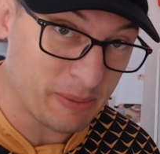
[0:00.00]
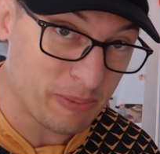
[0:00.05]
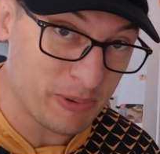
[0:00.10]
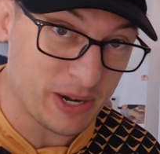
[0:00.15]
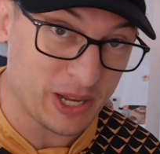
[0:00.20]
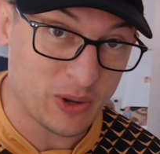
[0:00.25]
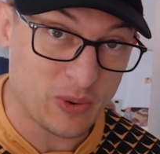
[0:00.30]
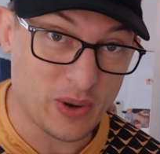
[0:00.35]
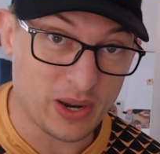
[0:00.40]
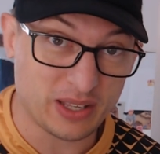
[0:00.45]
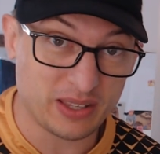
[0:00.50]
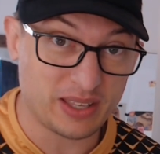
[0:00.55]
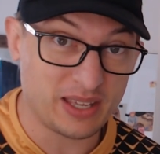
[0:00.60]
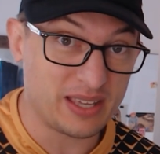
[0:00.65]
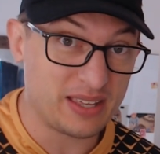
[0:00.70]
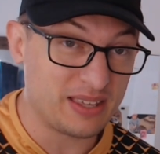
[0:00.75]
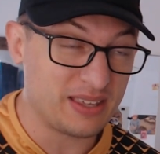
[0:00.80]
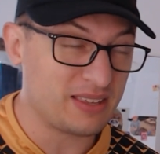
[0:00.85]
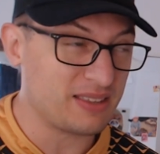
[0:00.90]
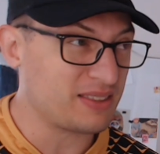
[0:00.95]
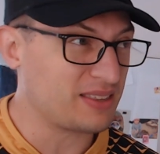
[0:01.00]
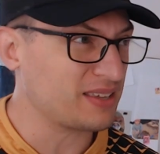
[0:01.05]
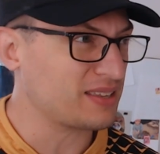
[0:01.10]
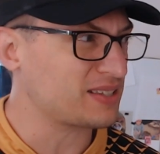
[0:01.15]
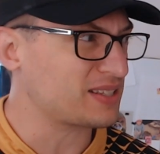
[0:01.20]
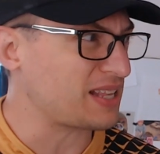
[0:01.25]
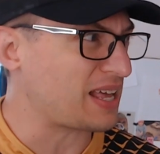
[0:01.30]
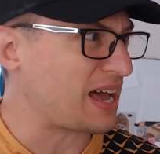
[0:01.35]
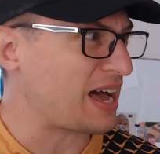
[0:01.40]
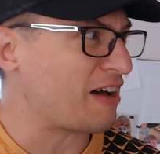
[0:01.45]
pretty quickly. I think
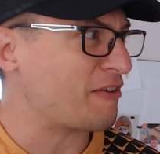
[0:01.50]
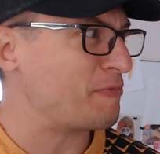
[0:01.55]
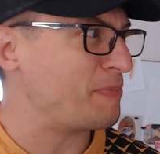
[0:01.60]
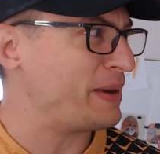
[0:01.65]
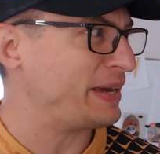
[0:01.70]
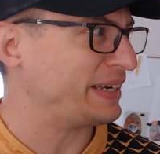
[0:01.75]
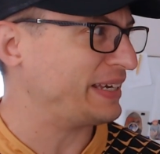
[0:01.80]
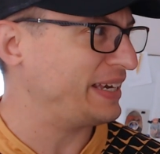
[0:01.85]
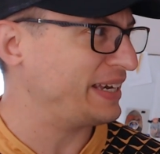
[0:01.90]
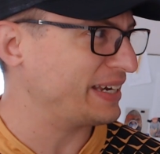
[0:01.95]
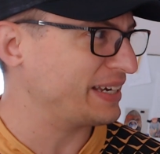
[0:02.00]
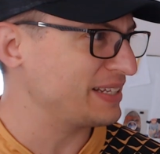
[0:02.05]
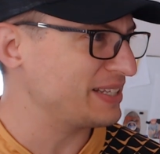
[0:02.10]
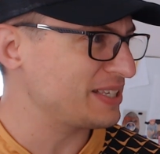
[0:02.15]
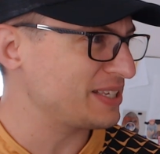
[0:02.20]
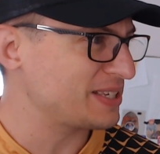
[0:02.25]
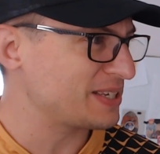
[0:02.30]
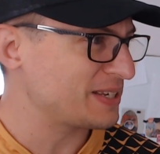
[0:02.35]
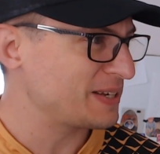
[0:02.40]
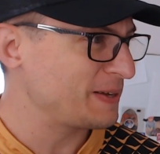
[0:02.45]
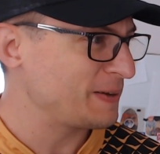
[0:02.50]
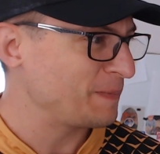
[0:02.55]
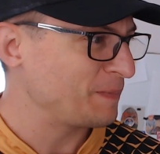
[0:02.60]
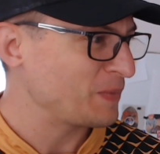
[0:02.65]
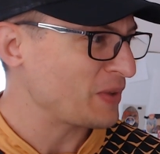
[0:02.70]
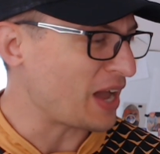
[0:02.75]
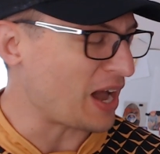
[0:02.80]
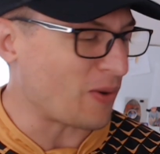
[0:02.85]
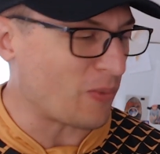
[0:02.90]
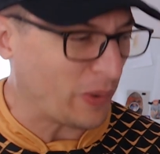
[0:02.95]
there's the halfback, Higgins.
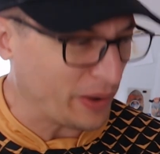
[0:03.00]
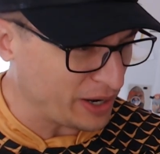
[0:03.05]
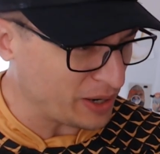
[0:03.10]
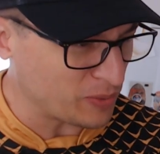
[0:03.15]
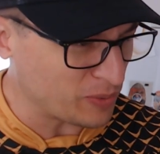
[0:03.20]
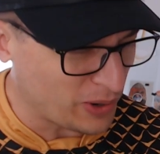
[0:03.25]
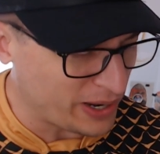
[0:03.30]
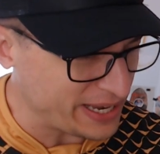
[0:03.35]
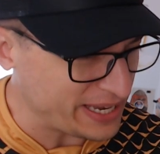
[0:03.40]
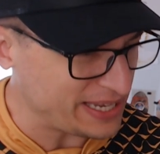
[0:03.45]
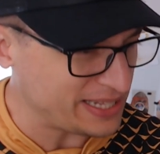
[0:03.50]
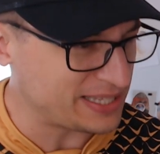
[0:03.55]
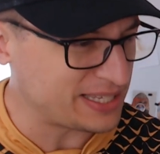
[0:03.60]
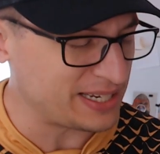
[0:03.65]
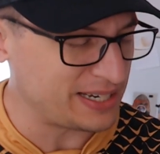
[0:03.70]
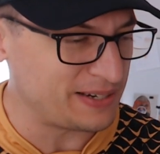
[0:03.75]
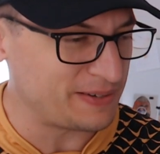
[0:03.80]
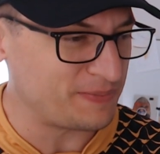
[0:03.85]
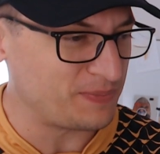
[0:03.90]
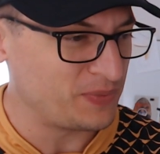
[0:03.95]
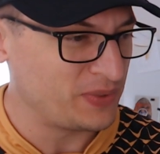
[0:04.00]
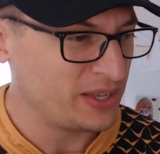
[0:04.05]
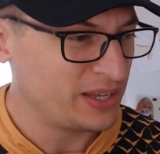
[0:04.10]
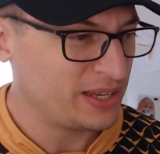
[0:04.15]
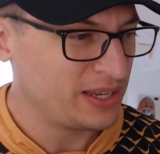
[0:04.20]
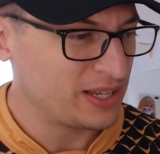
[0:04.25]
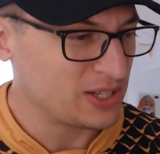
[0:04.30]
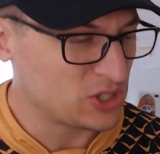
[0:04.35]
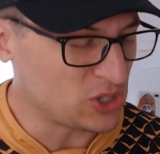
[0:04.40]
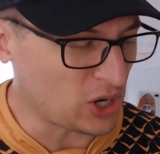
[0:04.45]
I wondered why he didn't
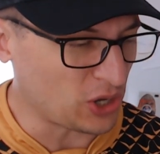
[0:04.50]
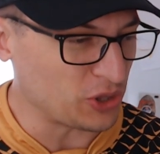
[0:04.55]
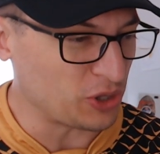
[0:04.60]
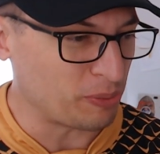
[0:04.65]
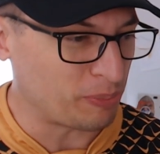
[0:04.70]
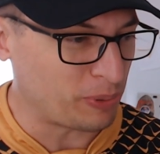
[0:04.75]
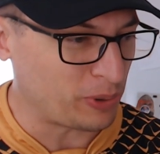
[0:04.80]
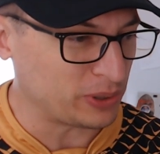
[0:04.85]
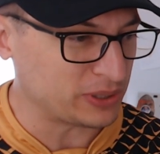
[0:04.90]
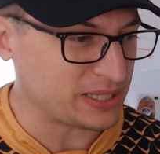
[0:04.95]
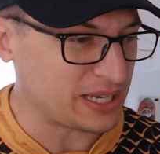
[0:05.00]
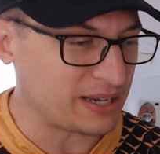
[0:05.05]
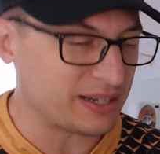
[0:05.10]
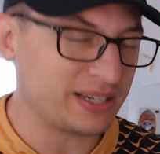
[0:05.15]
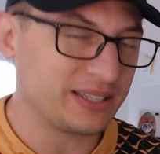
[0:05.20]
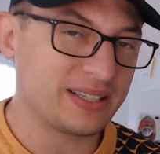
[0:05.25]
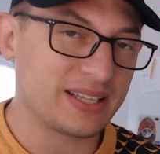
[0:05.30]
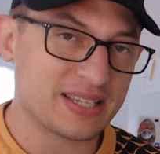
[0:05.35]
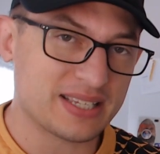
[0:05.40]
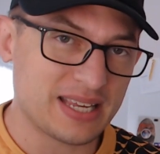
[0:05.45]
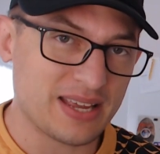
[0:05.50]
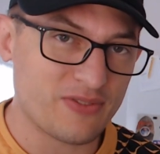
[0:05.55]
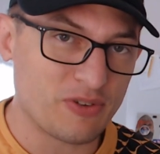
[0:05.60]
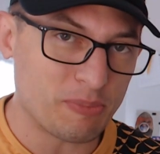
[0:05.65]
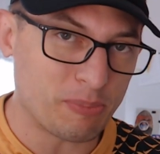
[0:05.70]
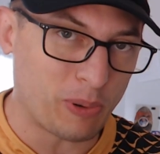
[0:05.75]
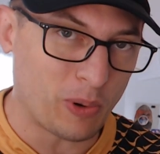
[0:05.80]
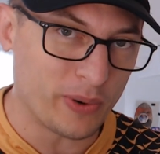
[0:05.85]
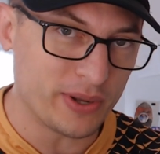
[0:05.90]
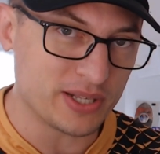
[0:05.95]
dot the ball down in the
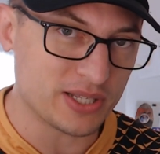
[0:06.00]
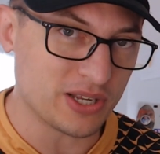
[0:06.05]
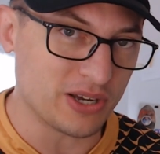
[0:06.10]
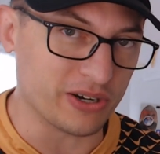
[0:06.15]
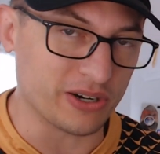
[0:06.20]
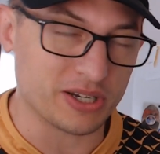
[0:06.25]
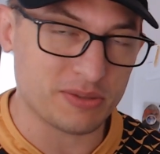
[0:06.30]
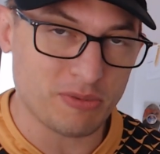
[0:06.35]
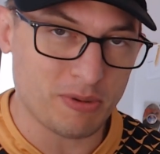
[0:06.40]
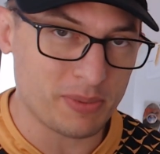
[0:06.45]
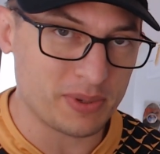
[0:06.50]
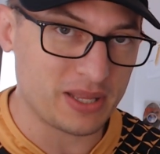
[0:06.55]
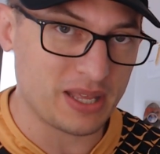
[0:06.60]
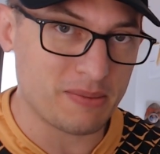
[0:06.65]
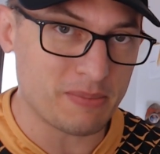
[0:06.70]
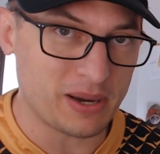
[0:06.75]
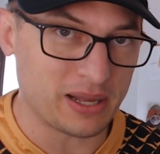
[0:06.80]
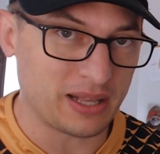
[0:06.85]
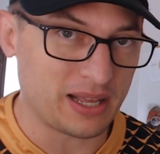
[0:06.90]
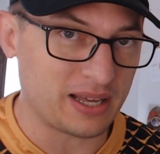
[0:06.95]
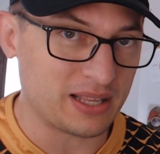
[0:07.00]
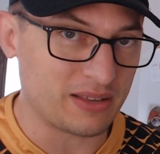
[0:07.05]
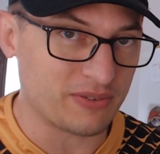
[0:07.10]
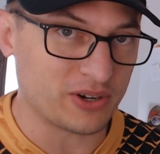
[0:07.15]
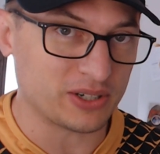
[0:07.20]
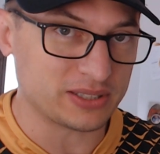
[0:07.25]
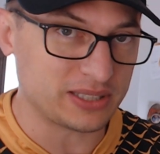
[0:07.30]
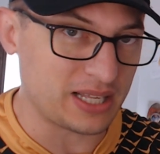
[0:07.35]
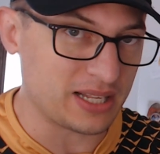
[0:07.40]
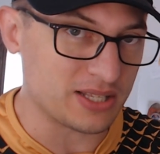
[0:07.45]
7-point zone, because remember in the MLR they've
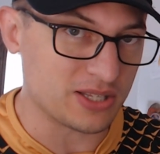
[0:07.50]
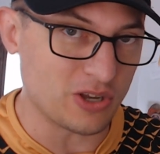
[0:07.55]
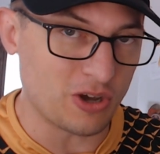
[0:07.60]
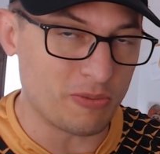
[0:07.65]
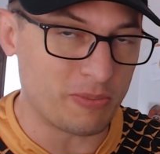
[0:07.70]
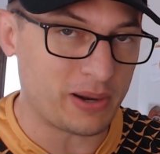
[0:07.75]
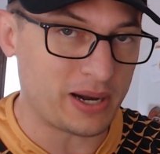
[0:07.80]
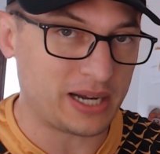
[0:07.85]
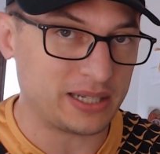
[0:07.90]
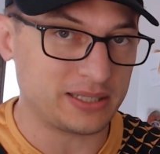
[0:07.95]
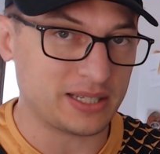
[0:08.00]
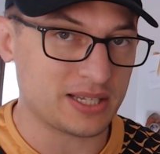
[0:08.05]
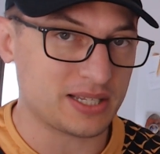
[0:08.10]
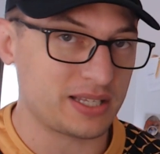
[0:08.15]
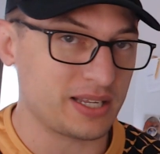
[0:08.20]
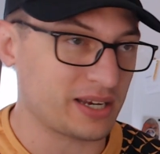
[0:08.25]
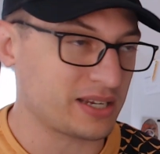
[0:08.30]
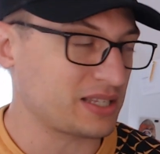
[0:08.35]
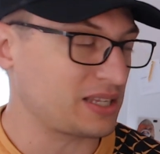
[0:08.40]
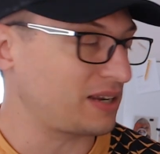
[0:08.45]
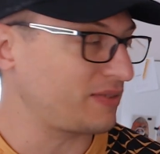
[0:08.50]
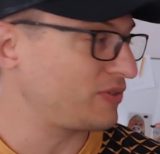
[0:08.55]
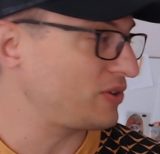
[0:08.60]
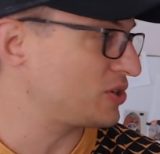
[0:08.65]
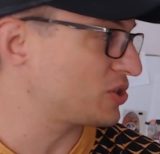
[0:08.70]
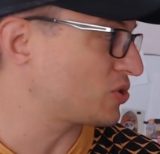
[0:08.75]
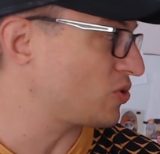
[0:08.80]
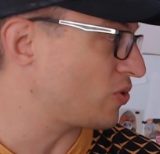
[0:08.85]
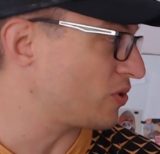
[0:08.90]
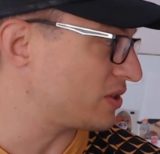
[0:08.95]
got that zone behind the sticks that if you
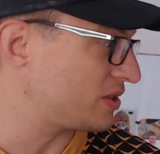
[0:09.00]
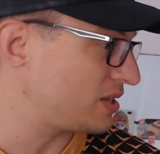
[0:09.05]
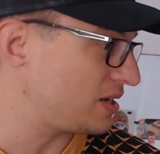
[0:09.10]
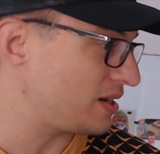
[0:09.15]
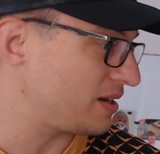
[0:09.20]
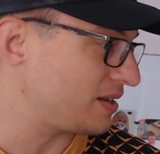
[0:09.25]
score it there,